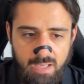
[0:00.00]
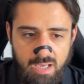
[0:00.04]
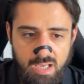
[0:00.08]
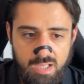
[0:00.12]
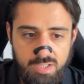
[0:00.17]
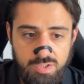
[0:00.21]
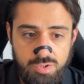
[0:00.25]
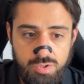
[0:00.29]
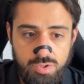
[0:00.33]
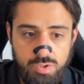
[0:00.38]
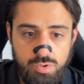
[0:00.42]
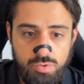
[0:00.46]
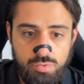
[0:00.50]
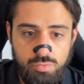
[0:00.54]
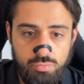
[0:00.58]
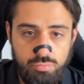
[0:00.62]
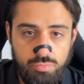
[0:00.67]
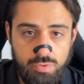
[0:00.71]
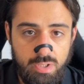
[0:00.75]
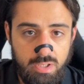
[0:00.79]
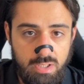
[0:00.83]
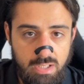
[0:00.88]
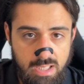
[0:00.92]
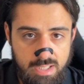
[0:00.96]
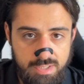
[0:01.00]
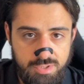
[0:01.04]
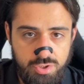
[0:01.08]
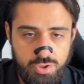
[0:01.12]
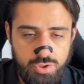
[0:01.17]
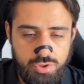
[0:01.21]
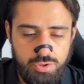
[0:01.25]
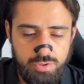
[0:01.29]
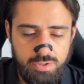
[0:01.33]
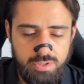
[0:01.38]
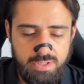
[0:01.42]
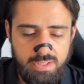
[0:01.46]
and you realize
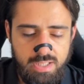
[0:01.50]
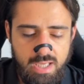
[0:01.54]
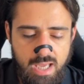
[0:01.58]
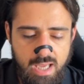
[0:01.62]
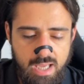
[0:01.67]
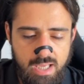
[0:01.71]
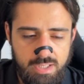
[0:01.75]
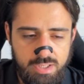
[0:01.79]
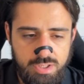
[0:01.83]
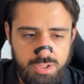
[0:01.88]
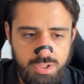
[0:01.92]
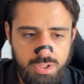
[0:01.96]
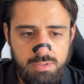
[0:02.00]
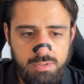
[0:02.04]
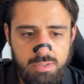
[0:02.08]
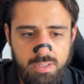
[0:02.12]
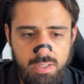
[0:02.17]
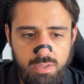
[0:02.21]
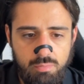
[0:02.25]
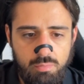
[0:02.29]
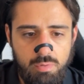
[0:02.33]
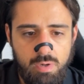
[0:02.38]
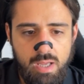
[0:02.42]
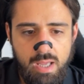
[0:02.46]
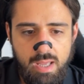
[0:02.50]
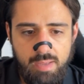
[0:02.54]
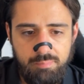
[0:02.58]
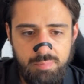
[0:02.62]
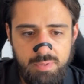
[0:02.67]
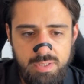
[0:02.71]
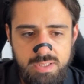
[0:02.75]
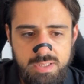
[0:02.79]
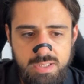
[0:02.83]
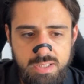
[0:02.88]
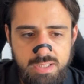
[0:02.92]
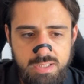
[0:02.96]
you should detach, then what
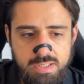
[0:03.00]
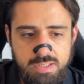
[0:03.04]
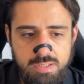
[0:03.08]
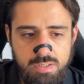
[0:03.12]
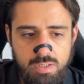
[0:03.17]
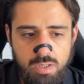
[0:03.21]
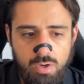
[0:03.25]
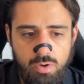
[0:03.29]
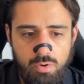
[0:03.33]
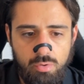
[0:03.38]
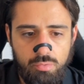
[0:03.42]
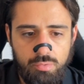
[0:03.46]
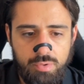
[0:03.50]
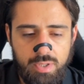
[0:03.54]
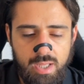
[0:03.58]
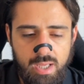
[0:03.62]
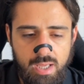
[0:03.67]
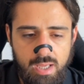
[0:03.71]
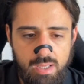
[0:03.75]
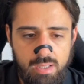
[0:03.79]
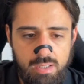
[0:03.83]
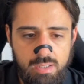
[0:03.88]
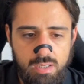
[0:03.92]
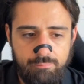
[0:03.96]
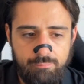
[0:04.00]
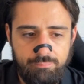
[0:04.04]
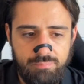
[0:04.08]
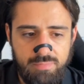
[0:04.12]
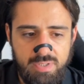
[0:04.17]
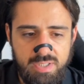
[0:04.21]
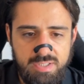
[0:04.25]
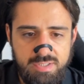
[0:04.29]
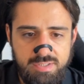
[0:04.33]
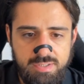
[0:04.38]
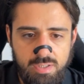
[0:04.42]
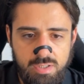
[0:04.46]
happens is, okay,
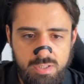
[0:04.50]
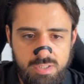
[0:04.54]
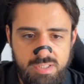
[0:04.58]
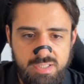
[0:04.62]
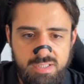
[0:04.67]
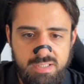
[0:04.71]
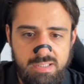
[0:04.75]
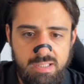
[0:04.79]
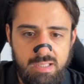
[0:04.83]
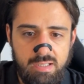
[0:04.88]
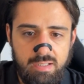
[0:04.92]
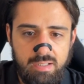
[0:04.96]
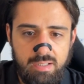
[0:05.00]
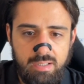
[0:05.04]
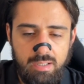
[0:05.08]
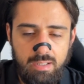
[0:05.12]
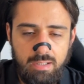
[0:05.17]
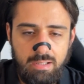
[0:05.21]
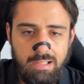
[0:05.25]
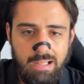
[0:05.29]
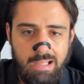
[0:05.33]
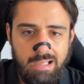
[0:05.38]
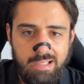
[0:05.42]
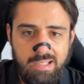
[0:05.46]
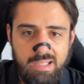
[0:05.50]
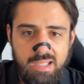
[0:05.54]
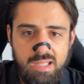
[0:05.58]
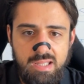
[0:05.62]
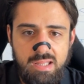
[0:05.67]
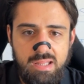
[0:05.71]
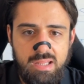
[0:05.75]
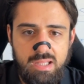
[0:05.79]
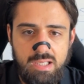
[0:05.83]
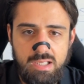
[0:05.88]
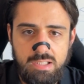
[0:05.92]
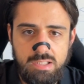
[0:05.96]
he starts thinking like he
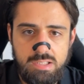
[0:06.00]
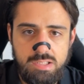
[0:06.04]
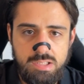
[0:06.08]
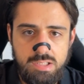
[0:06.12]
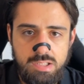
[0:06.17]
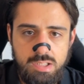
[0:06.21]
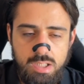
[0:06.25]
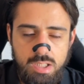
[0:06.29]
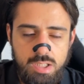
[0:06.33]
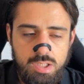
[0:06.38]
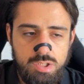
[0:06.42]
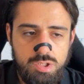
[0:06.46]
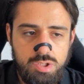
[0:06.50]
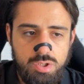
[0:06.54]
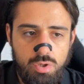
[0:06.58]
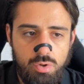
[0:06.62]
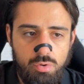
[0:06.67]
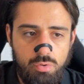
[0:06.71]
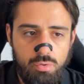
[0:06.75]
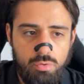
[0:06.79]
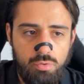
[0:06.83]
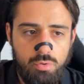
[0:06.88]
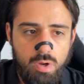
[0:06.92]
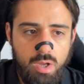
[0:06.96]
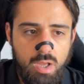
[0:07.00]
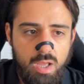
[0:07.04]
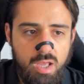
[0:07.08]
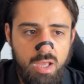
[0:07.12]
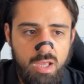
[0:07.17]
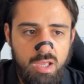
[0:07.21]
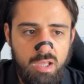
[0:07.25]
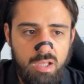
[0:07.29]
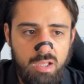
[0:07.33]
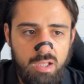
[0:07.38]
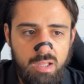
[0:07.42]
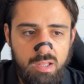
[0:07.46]
thinks. So
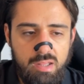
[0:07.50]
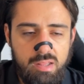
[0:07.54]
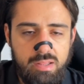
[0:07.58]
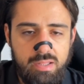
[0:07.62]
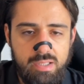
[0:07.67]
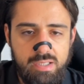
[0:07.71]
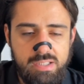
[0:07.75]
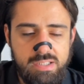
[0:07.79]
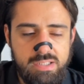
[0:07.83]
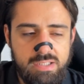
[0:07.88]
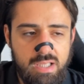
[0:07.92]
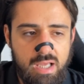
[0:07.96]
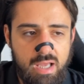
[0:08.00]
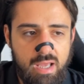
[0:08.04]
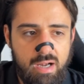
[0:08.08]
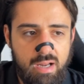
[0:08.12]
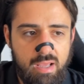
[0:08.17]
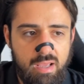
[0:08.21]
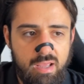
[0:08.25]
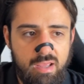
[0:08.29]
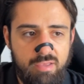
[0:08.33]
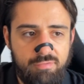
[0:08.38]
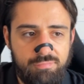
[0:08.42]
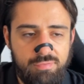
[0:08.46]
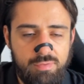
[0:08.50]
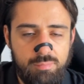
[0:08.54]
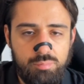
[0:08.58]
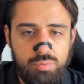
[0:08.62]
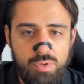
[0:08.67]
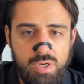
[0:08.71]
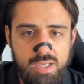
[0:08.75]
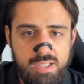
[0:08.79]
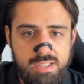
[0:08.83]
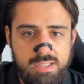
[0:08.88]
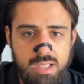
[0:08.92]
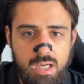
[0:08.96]
he thinks that if he
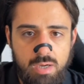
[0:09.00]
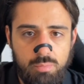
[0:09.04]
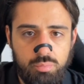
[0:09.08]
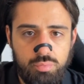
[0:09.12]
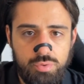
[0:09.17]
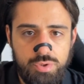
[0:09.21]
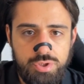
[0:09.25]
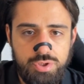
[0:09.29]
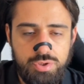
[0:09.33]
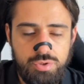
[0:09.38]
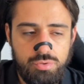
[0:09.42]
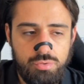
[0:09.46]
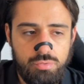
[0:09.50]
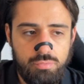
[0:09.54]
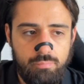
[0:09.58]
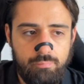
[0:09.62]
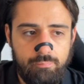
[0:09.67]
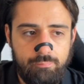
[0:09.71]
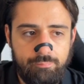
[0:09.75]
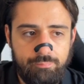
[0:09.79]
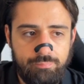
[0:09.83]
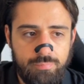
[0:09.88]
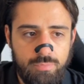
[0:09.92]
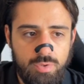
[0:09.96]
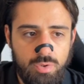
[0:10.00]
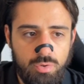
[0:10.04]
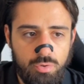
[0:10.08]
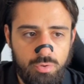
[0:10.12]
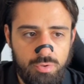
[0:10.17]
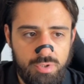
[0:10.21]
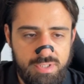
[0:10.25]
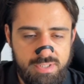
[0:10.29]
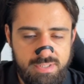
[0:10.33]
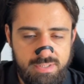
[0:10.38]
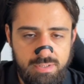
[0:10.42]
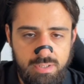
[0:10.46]
breaks up with you,
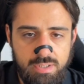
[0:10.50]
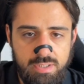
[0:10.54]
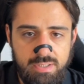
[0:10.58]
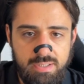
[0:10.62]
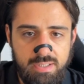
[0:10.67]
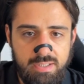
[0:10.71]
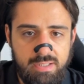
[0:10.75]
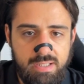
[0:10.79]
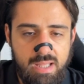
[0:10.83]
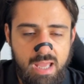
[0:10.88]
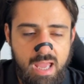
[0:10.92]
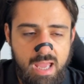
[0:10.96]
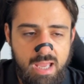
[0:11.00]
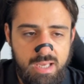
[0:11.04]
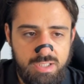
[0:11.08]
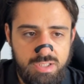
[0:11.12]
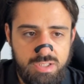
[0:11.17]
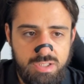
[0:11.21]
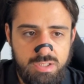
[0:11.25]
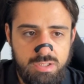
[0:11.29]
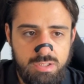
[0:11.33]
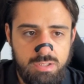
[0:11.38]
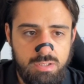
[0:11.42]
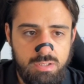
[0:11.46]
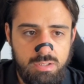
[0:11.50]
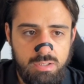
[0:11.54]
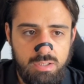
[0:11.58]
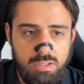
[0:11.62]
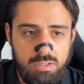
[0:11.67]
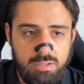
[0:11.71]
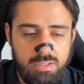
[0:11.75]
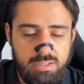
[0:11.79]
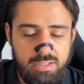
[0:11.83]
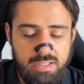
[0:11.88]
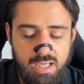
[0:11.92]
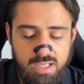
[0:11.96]
or he
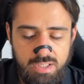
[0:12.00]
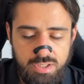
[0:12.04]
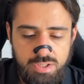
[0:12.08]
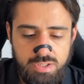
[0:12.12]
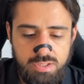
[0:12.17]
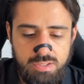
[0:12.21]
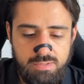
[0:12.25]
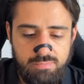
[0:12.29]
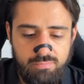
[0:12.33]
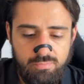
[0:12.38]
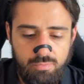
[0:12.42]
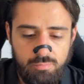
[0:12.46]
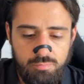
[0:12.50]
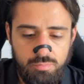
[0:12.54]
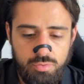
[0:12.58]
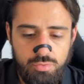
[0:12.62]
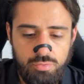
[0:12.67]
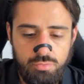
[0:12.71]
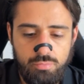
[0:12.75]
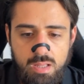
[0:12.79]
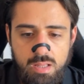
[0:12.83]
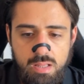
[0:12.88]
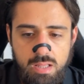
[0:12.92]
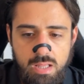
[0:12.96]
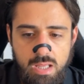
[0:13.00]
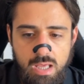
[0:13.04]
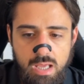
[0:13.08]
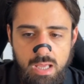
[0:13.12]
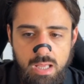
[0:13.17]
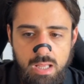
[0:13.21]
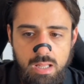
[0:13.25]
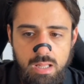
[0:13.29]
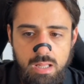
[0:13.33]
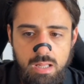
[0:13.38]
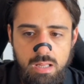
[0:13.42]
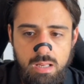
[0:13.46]
detaches from you,
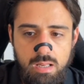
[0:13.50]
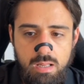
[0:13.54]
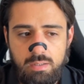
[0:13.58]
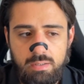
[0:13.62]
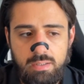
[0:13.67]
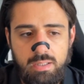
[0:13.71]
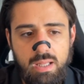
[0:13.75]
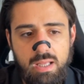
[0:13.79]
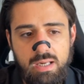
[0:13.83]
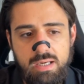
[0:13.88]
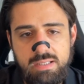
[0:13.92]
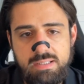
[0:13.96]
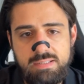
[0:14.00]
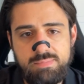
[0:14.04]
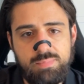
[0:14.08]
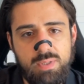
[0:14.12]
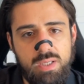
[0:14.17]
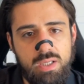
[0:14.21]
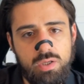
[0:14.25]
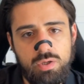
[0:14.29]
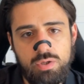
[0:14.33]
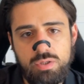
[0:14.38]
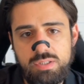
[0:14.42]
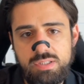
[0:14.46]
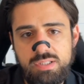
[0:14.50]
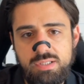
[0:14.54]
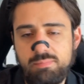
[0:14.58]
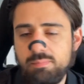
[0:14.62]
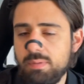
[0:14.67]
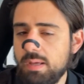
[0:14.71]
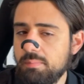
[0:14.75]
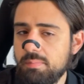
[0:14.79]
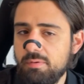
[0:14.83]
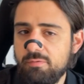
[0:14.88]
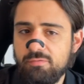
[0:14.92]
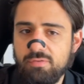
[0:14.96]
then that is because he
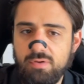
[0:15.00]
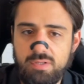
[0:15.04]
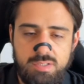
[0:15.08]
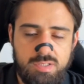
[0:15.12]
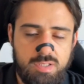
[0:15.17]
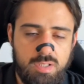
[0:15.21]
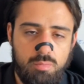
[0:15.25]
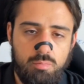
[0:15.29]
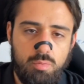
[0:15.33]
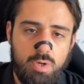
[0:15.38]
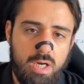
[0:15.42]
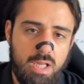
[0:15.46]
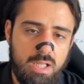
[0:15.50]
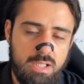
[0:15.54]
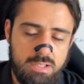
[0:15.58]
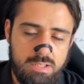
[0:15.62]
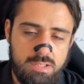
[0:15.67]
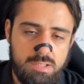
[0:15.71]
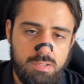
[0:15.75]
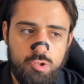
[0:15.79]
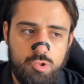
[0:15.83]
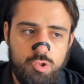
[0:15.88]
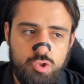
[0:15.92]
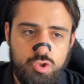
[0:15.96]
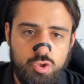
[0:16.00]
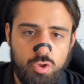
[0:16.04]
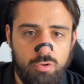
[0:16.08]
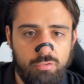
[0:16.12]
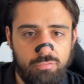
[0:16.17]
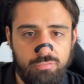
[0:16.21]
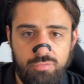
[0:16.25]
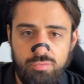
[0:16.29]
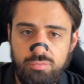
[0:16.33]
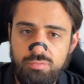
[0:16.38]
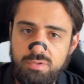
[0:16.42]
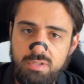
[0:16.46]
maybe found someone else. So
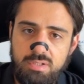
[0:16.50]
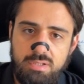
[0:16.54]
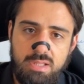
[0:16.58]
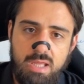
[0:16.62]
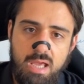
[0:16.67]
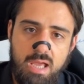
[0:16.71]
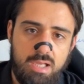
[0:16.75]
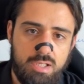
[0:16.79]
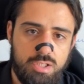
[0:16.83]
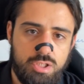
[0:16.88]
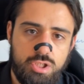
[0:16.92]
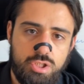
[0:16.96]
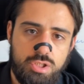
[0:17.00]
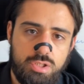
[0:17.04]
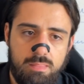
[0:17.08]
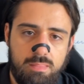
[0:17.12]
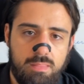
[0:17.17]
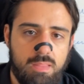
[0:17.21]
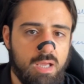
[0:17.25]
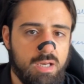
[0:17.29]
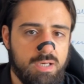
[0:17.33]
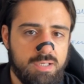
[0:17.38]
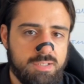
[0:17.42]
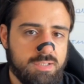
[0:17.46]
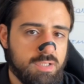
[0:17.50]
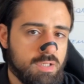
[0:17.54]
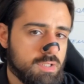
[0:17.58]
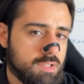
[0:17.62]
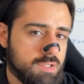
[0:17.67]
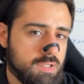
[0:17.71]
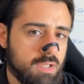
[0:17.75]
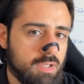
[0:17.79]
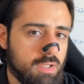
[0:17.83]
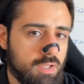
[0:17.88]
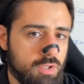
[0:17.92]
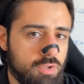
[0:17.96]
if you detach, then he
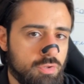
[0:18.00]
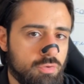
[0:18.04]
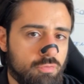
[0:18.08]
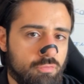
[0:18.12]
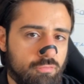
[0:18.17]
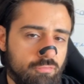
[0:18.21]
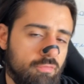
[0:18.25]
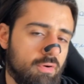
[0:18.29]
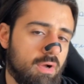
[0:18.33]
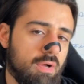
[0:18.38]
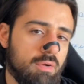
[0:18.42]
starts thinking you're